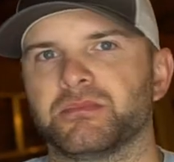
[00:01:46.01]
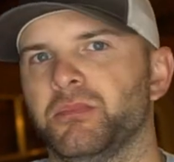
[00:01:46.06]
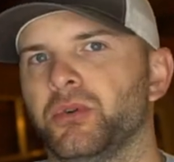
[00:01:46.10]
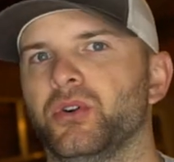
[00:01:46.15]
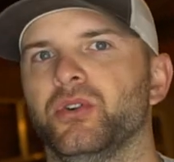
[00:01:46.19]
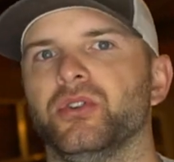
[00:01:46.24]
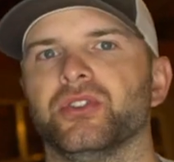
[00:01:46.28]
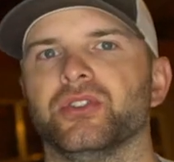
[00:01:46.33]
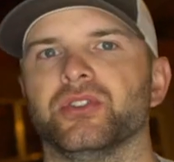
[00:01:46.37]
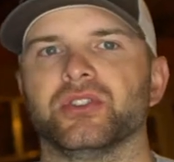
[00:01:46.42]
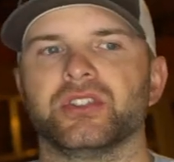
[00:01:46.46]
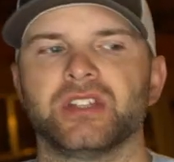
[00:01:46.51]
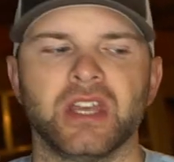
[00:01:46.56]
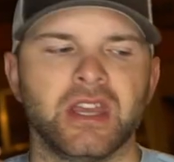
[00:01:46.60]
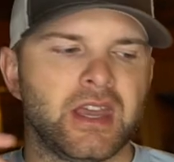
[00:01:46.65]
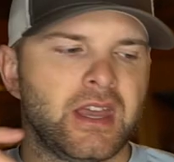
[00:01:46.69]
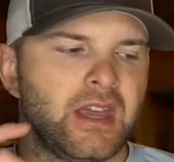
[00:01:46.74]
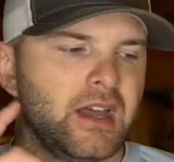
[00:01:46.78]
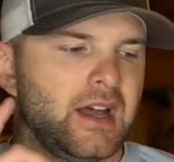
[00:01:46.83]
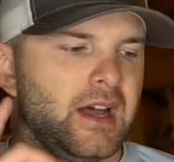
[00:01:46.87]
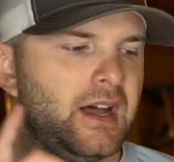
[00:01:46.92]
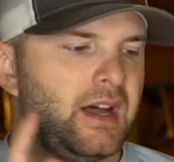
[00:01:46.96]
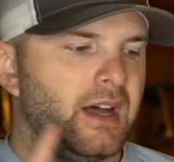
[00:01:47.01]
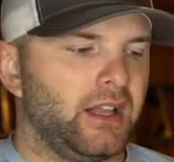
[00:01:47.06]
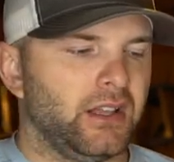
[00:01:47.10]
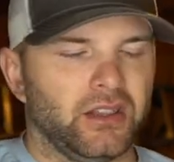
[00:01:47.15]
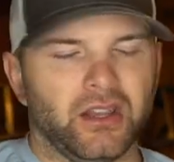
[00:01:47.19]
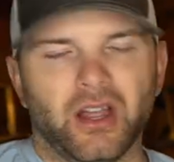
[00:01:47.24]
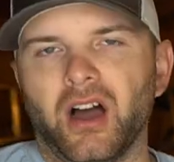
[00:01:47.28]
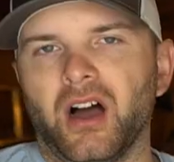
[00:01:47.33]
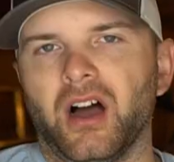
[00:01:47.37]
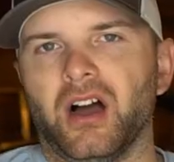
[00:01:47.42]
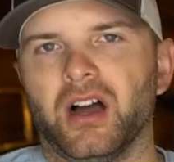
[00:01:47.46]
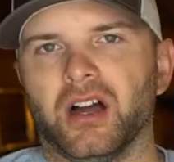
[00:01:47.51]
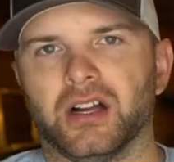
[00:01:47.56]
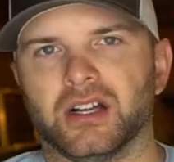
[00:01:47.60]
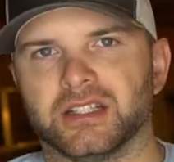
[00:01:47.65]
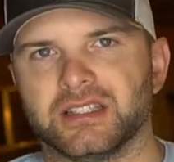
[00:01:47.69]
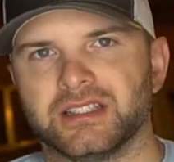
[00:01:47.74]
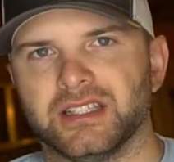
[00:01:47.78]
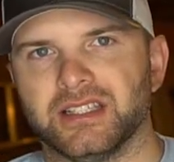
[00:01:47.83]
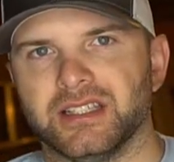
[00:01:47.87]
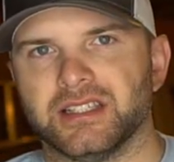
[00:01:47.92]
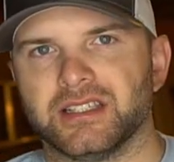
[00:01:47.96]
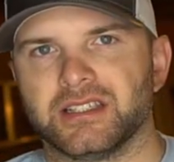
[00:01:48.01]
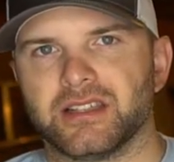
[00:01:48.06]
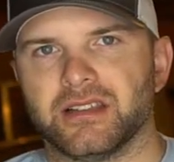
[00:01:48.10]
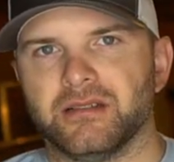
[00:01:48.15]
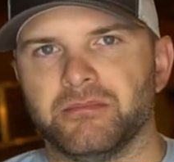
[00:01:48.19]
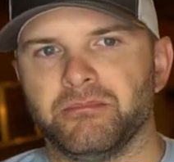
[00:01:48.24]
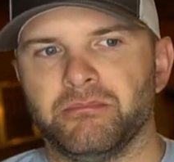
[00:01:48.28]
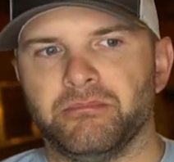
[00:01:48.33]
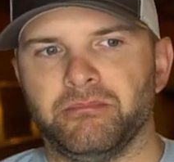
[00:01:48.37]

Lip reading: boulders, logs, these